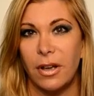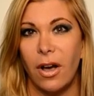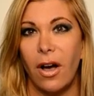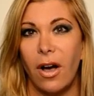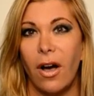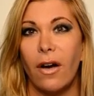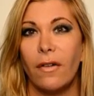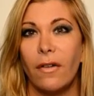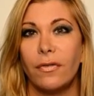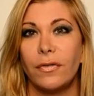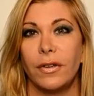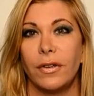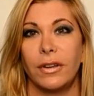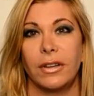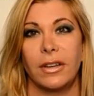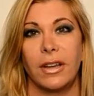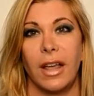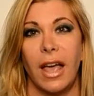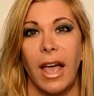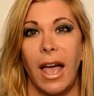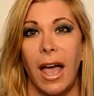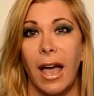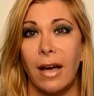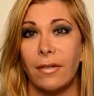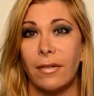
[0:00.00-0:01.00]
often
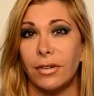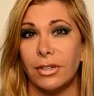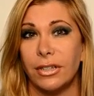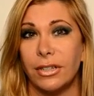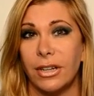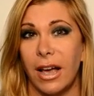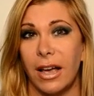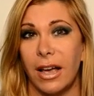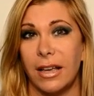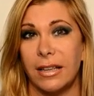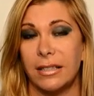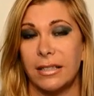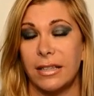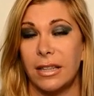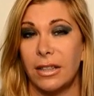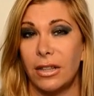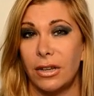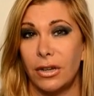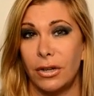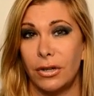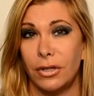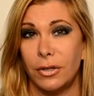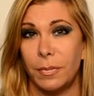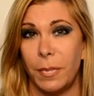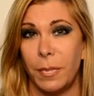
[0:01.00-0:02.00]
advertised in the
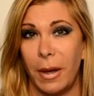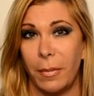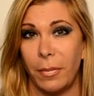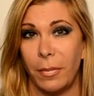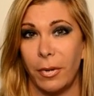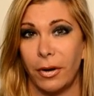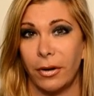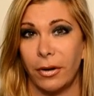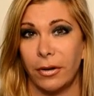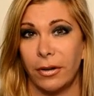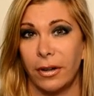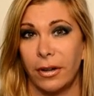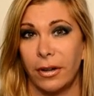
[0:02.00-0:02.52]
newspaper.